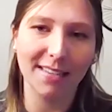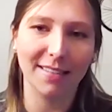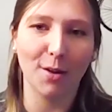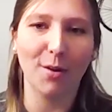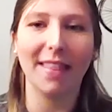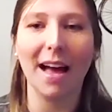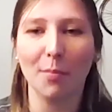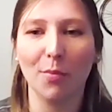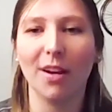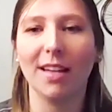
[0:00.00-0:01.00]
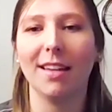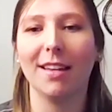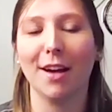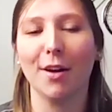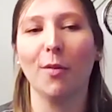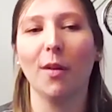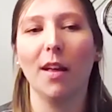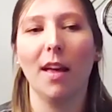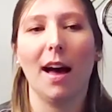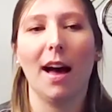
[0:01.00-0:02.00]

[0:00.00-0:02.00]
So at that point, you know,